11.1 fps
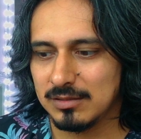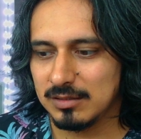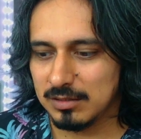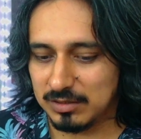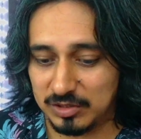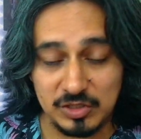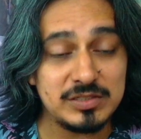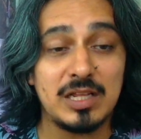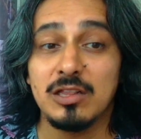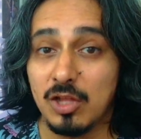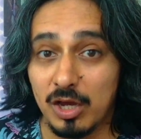There's a
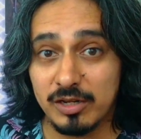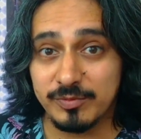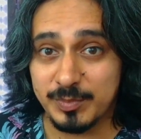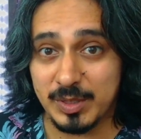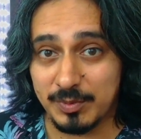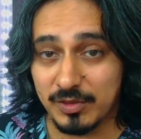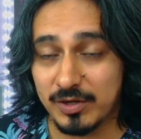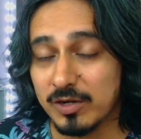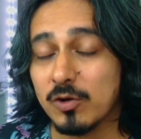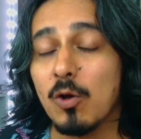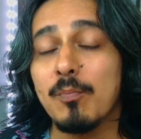lot of people that
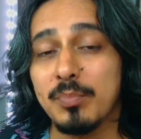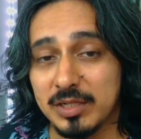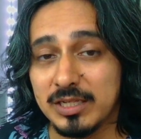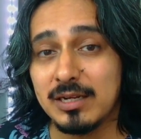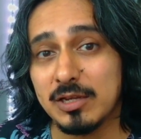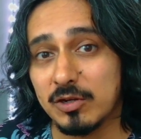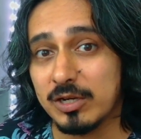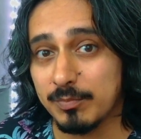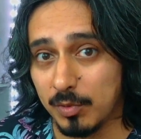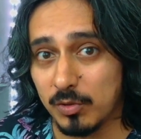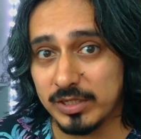are completely
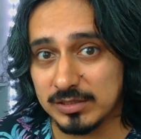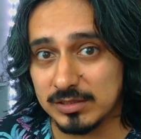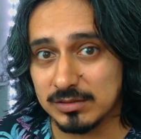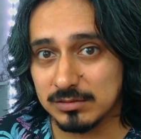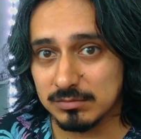unimportant.